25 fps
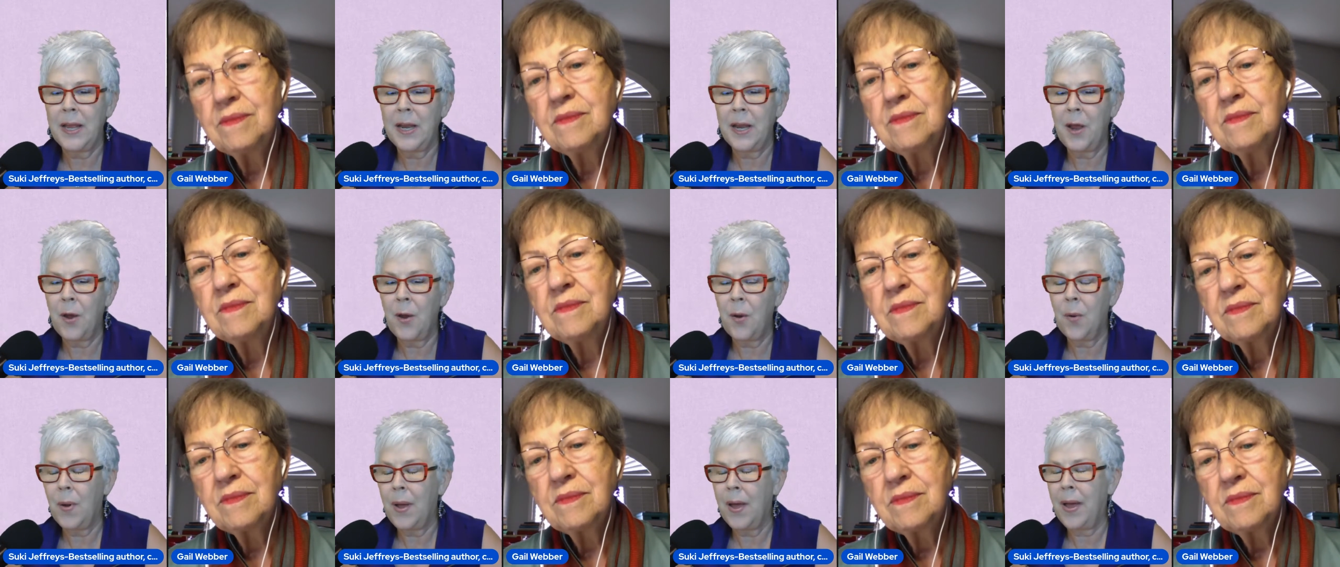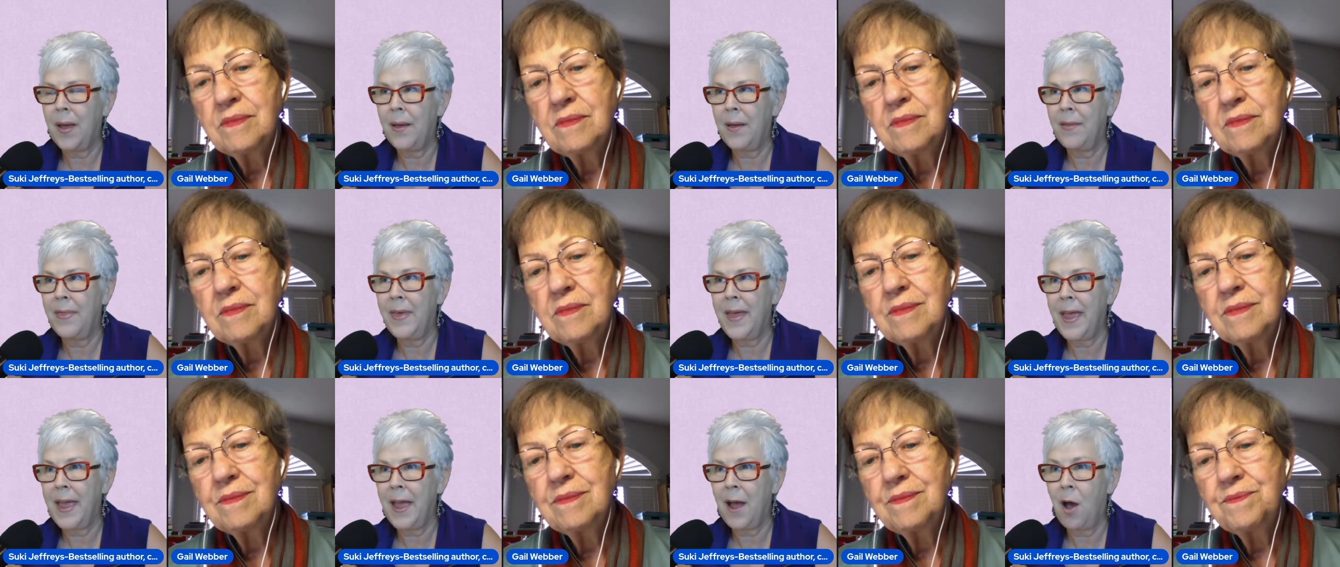Speaker 1: know, uh,
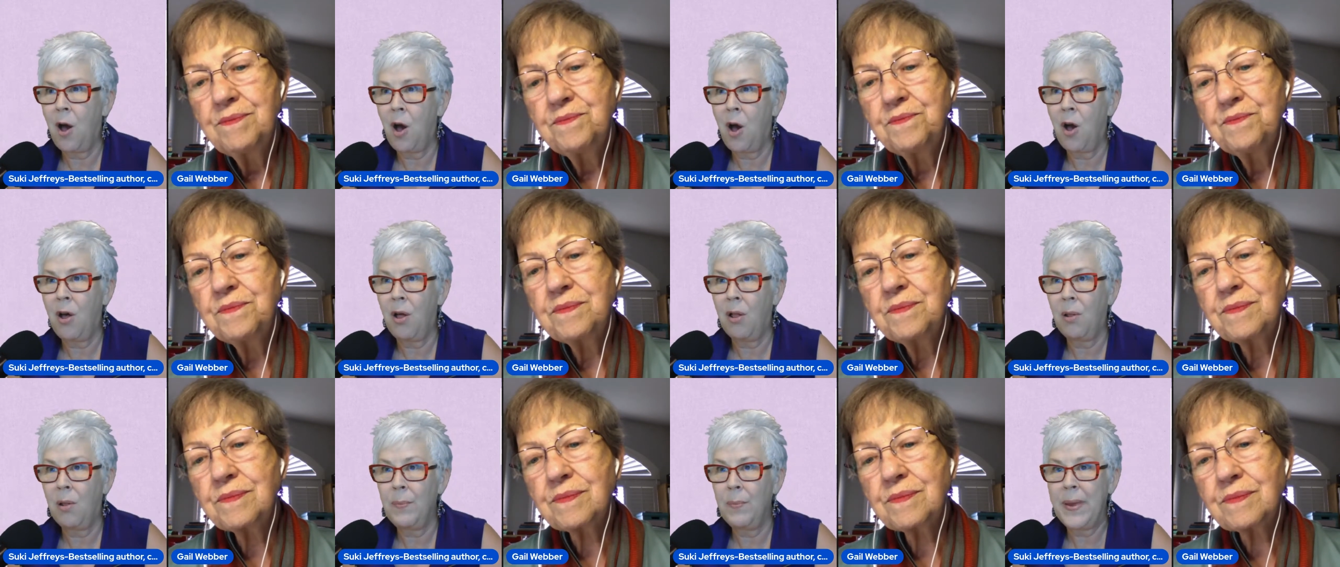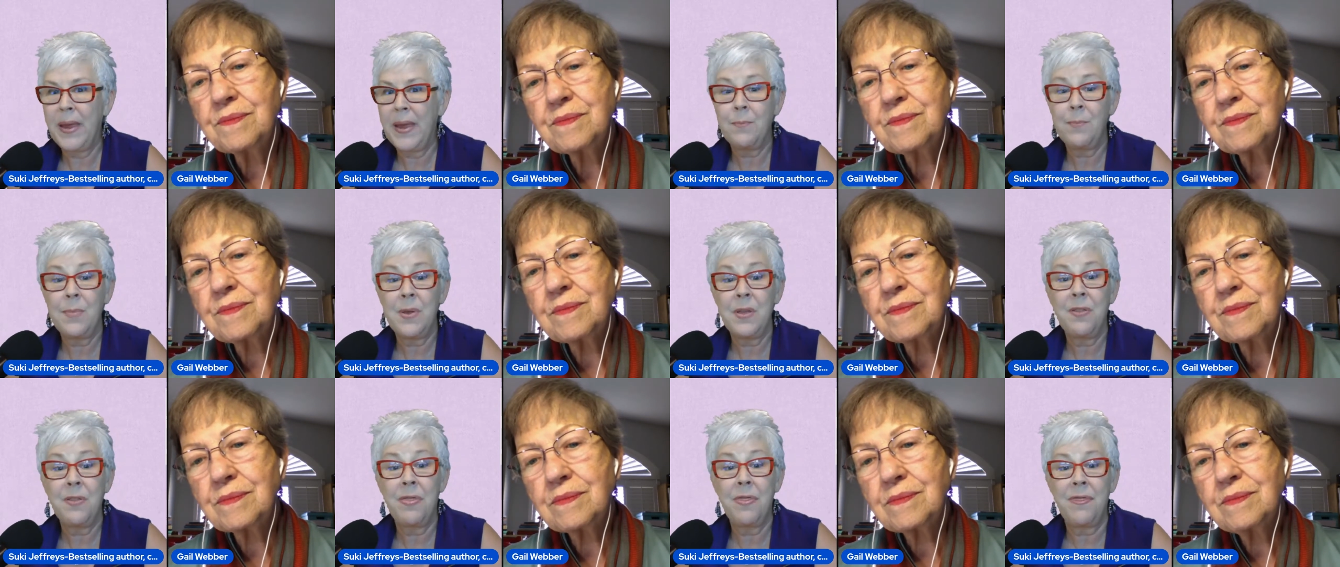they all make
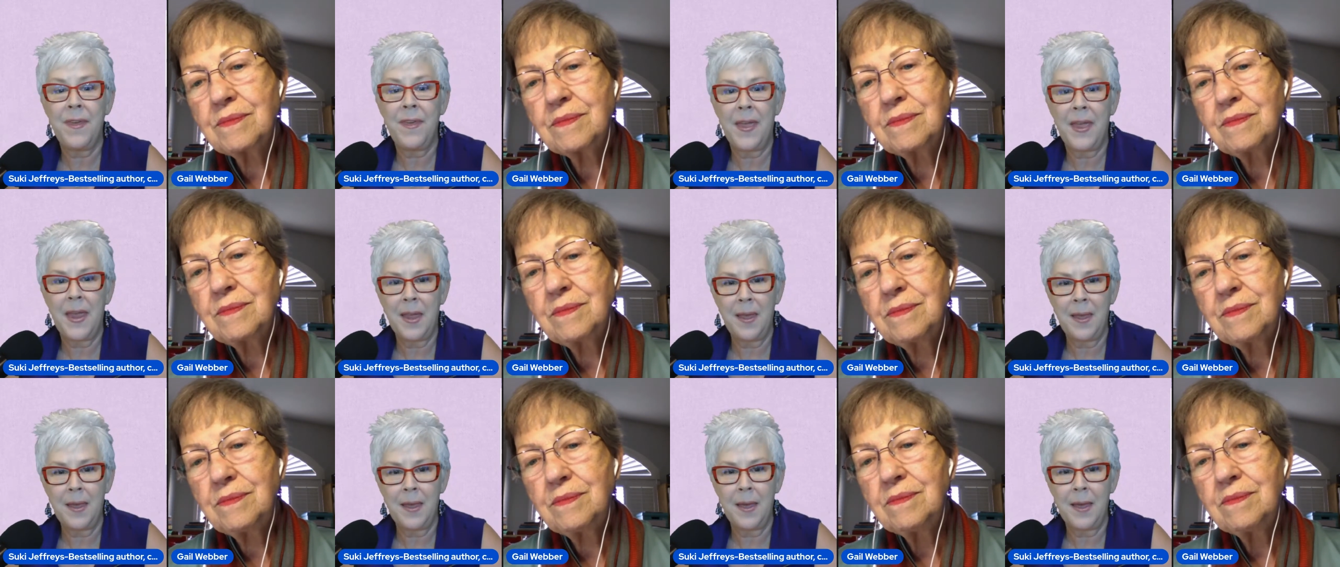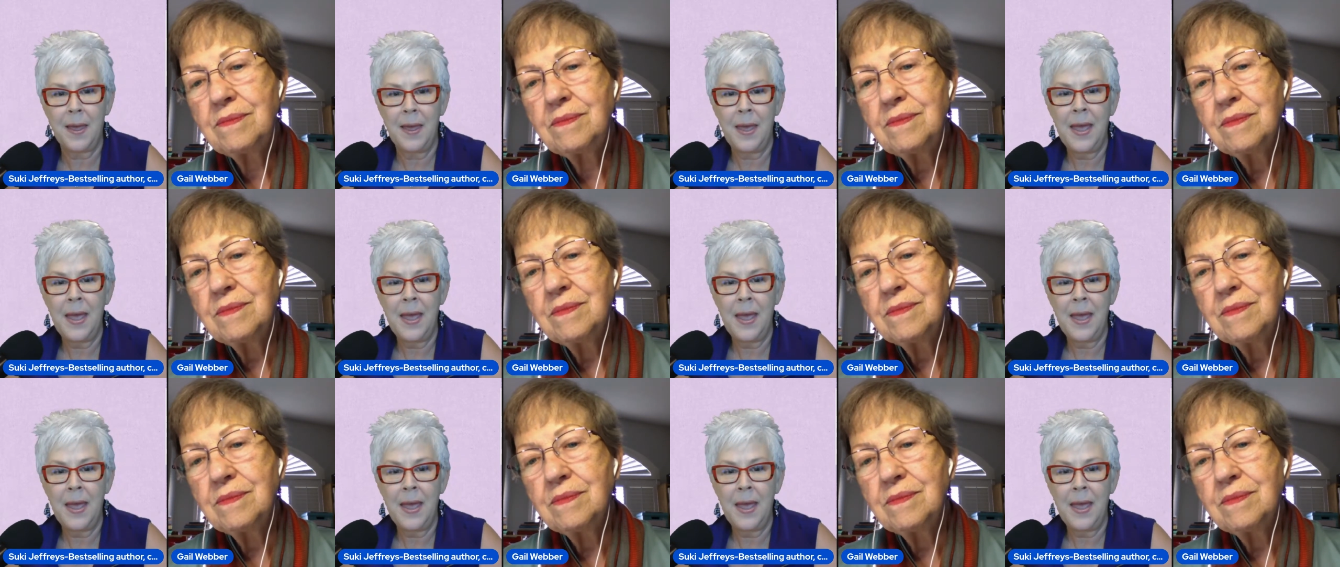me think.